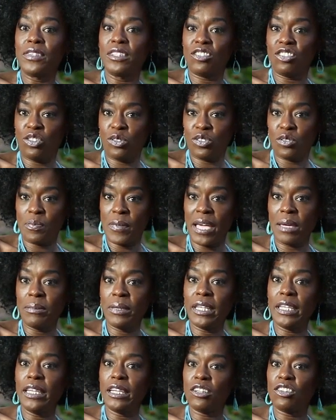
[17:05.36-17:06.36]
she was
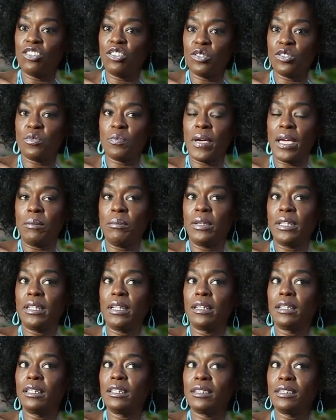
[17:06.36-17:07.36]
miming here and she was miming
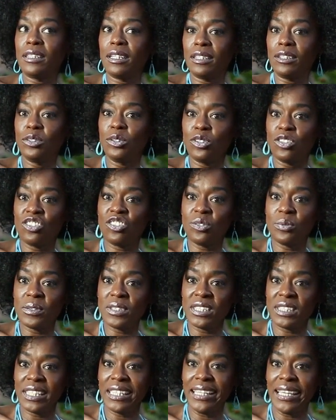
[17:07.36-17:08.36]
there, and they said no, she
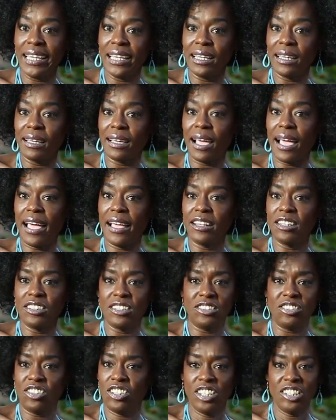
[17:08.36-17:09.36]
was singing,
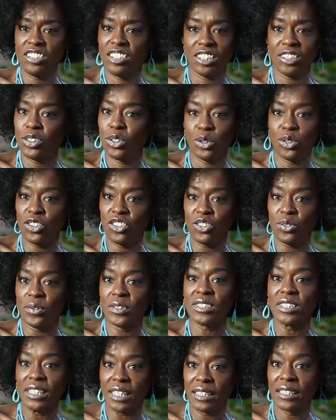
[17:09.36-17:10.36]
and she said no, she
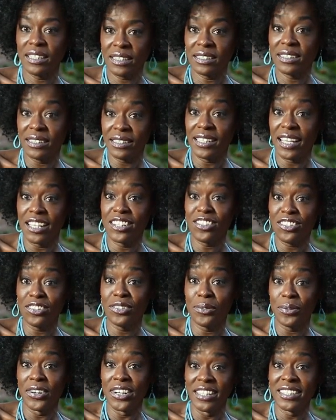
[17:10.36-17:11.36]
wasn't, and they said yes,
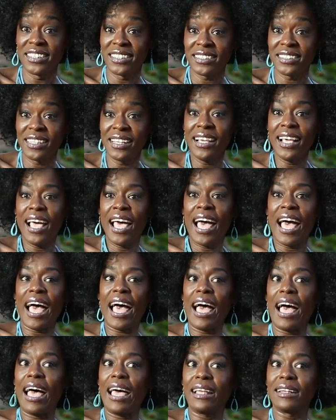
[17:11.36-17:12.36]
she was,
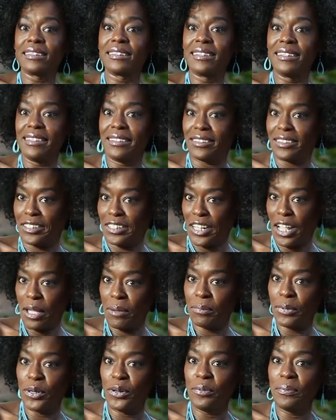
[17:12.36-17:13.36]
and
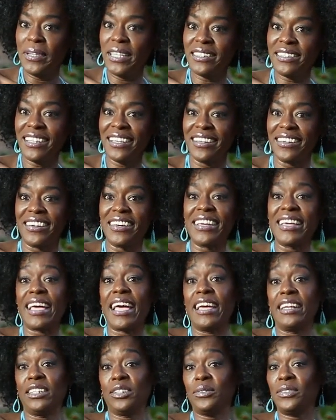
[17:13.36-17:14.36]
come go meet her.
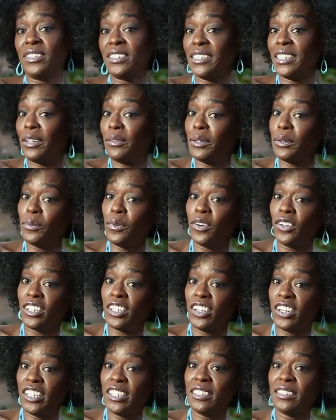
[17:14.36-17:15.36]
And it was Derek
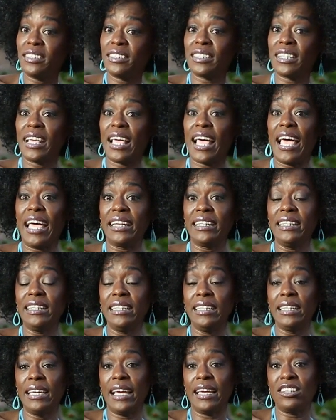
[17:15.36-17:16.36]
Walcott, and
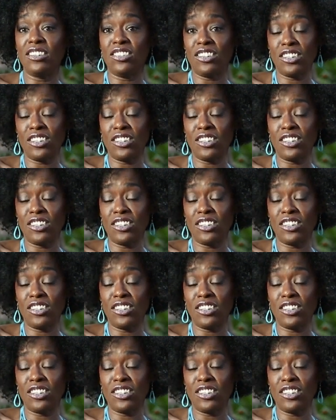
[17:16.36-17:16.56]
he had